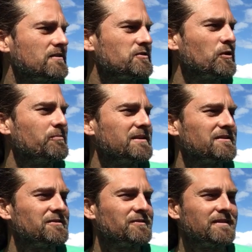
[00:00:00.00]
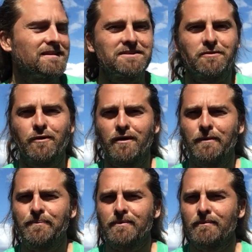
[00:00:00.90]
told me to do this, or
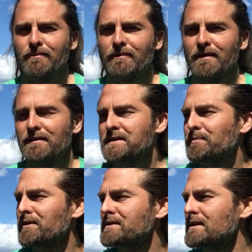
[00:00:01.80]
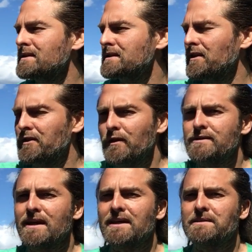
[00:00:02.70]
this person said,
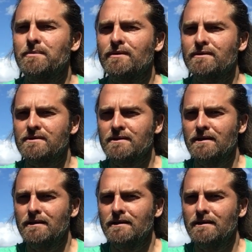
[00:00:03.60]
those experts